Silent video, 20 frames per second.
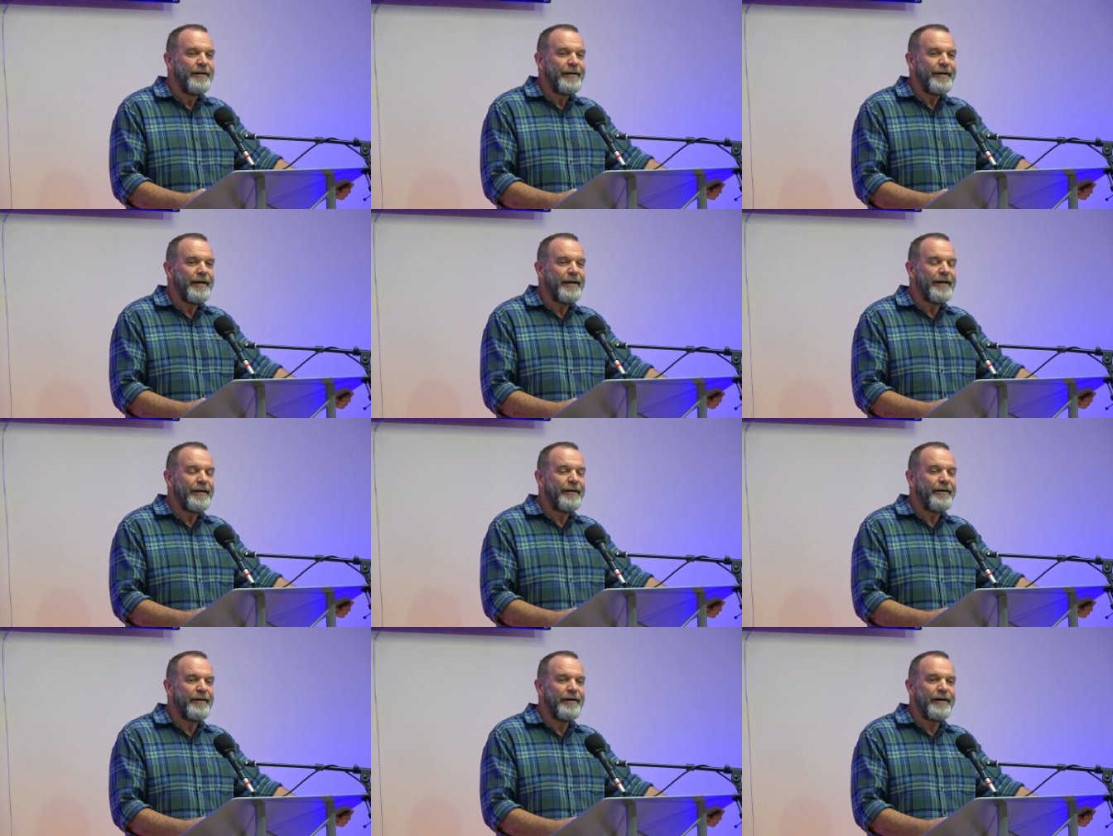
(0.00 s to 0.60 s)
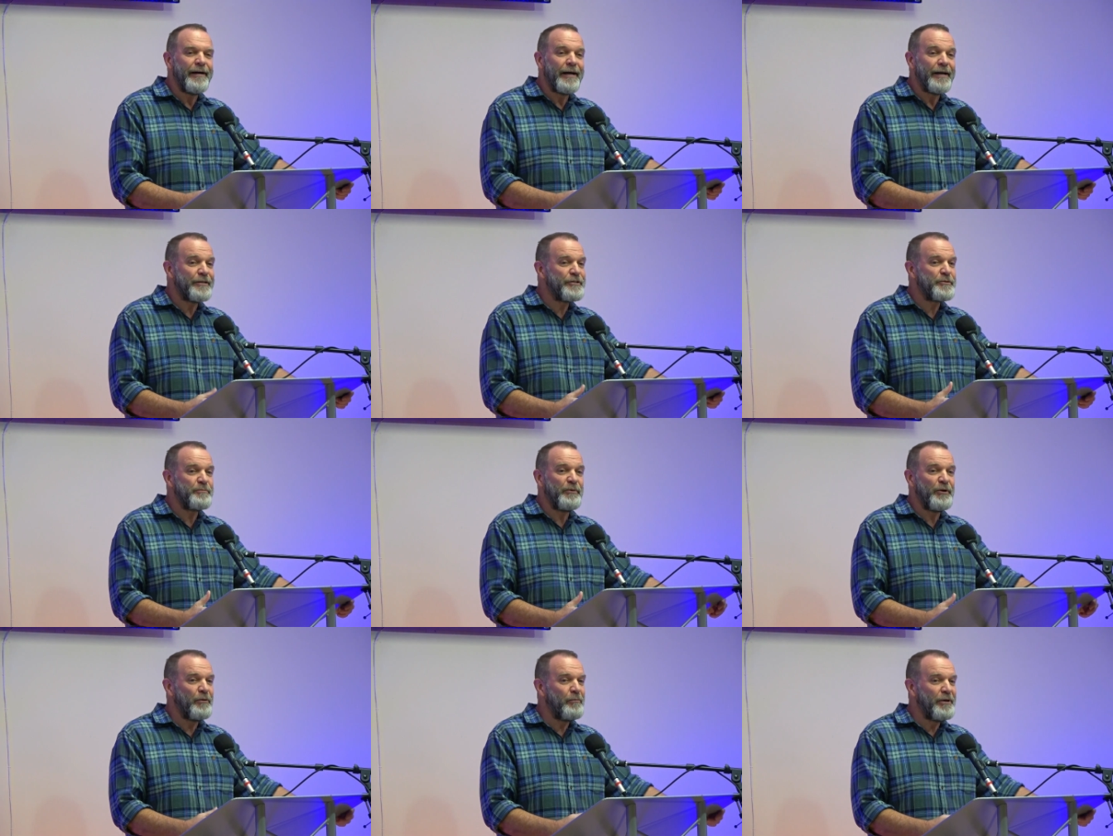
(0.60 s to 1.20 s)
and uh, I
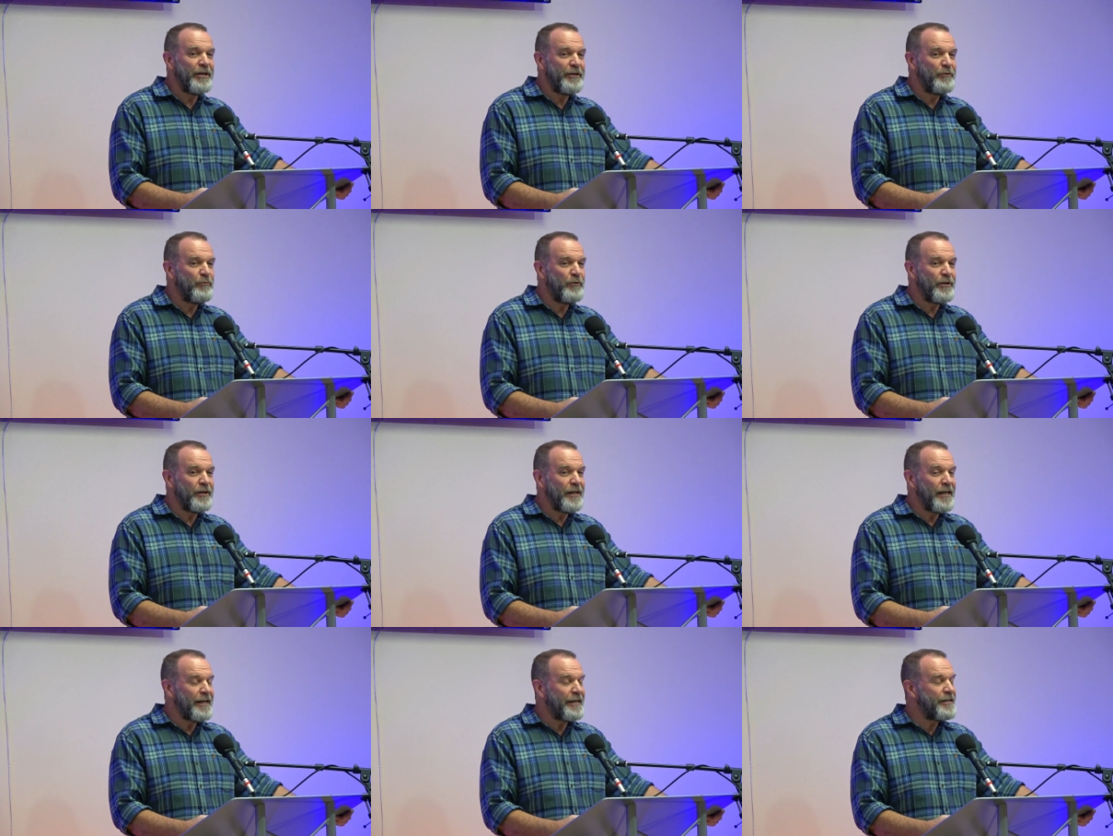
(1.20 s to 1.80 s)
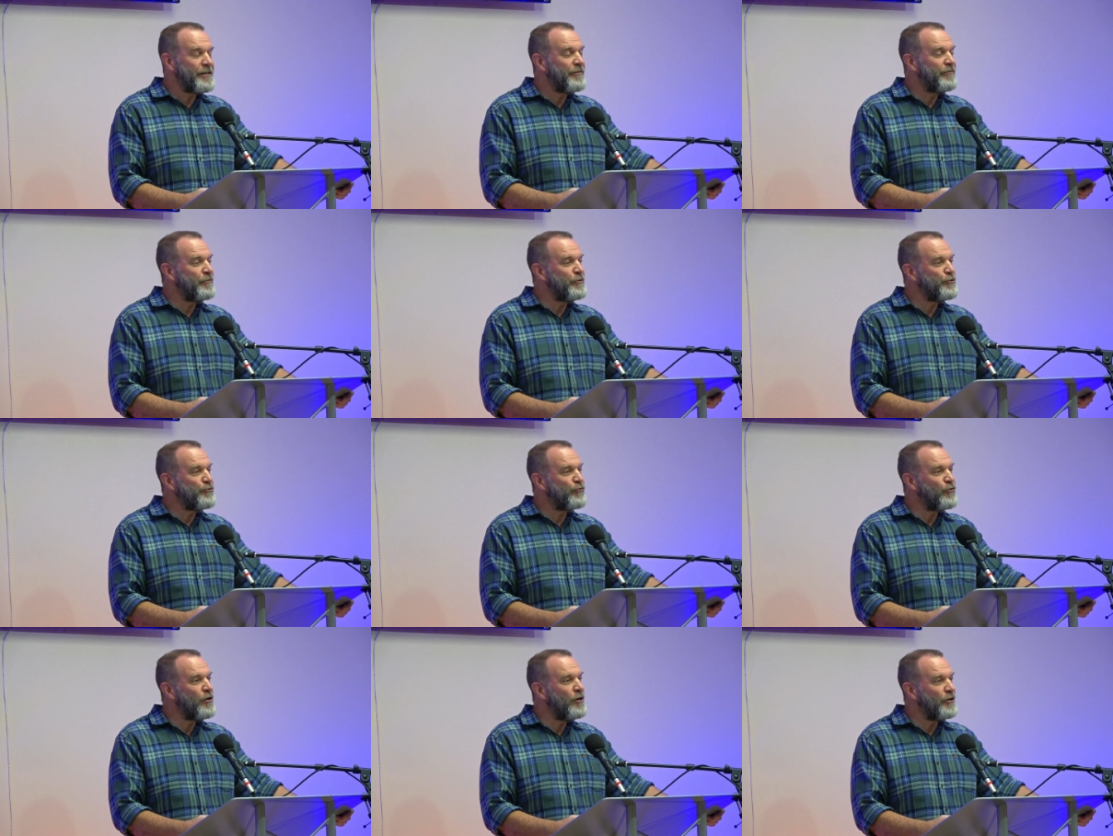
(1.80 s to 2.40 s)
experimented with a lot of different
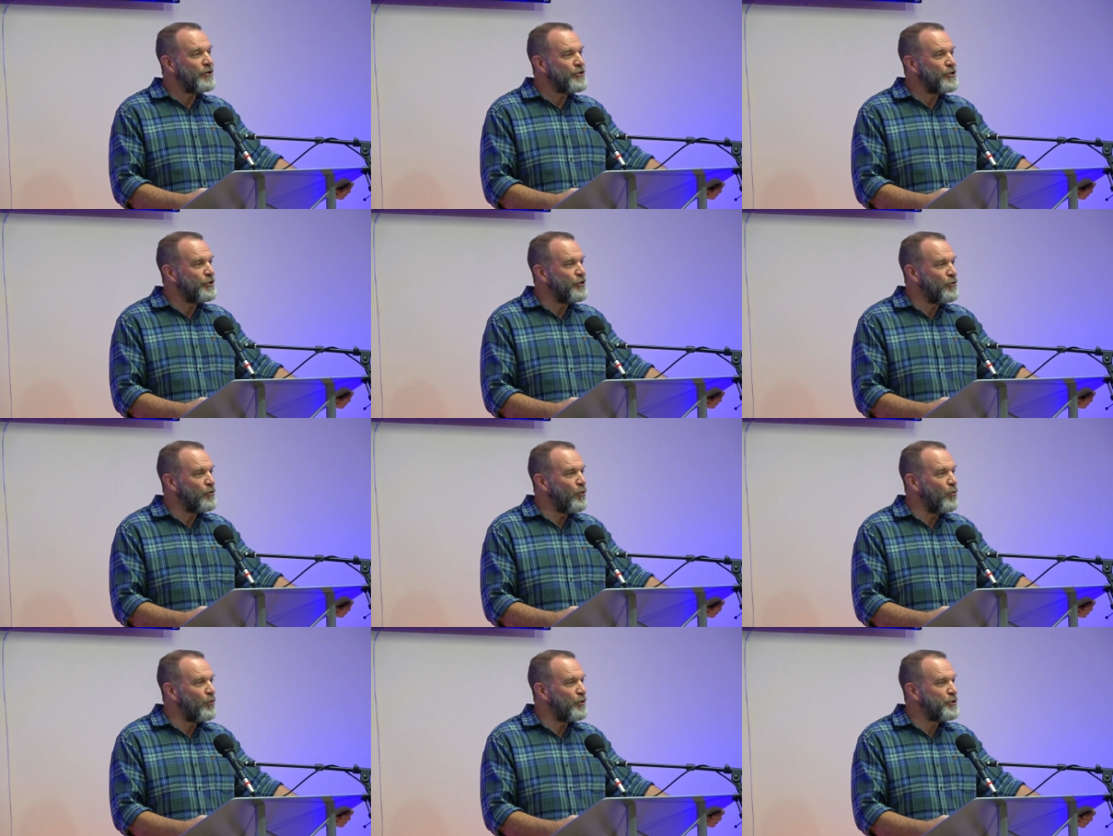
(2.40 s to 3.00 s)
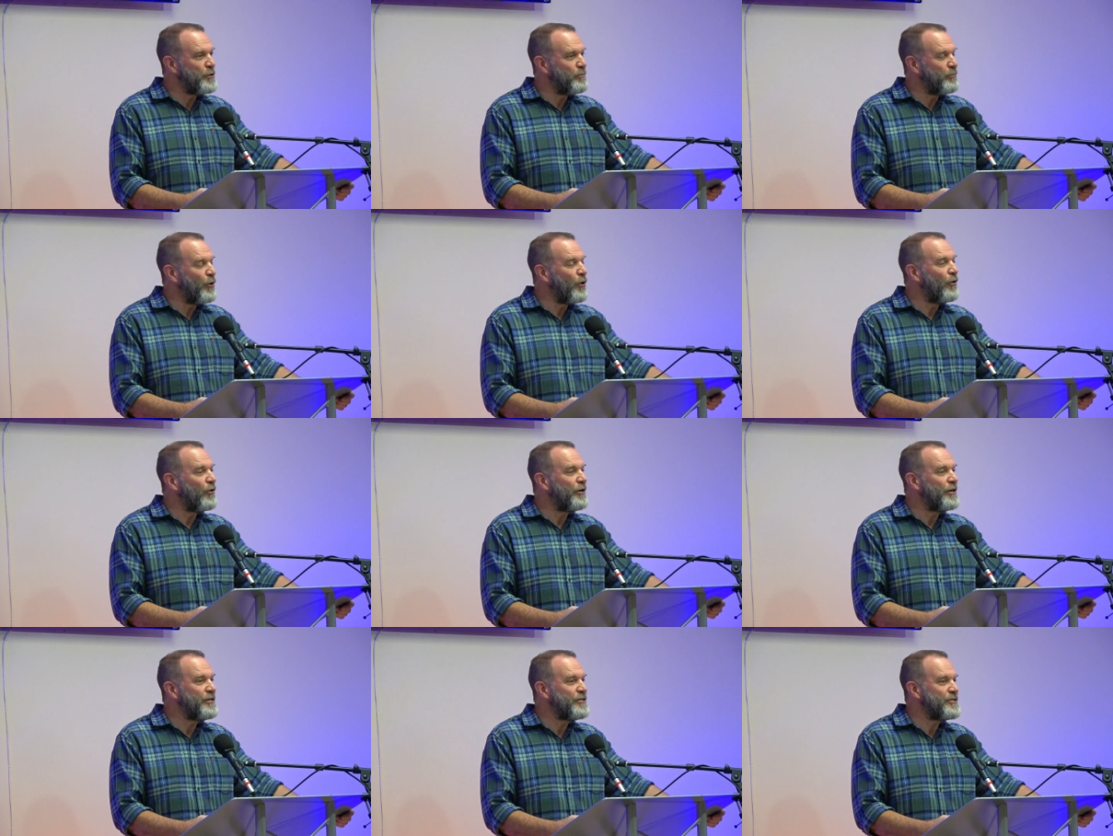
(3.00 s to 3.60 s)
drugs. You know, going to
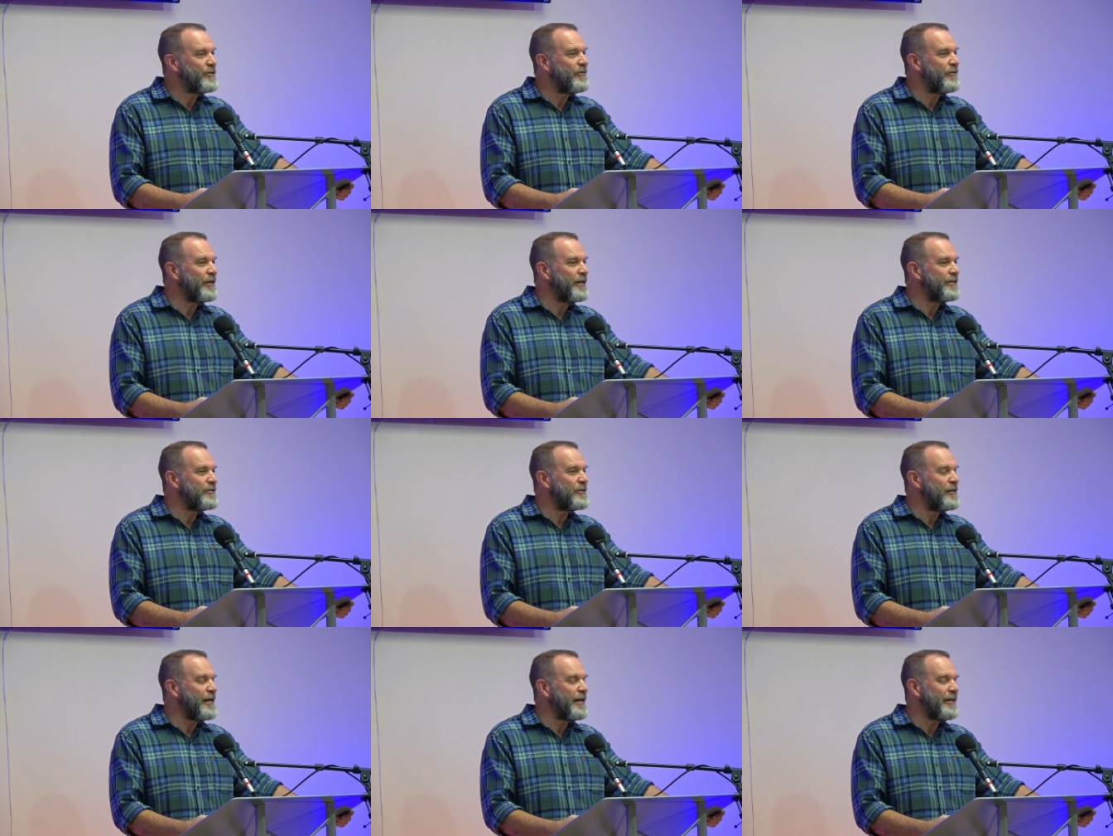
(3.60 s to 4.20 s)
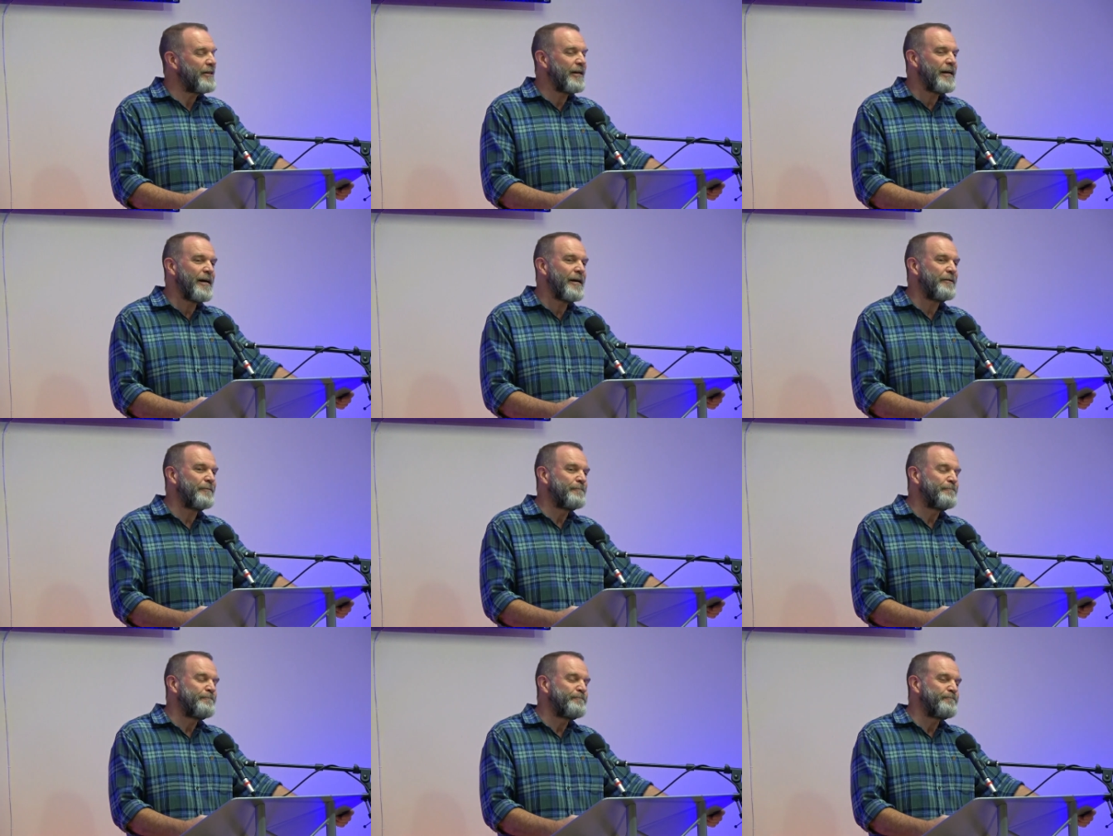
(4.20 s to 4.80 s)
parties and things like
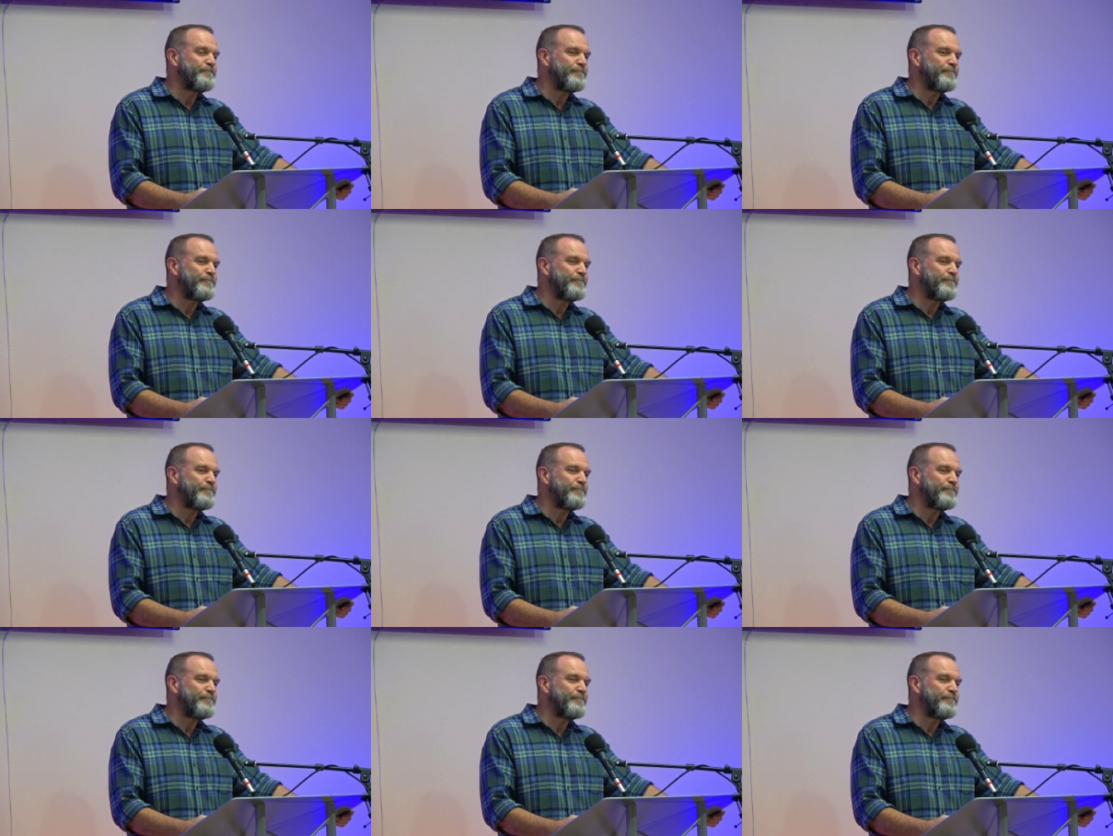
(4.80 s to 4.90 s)
that.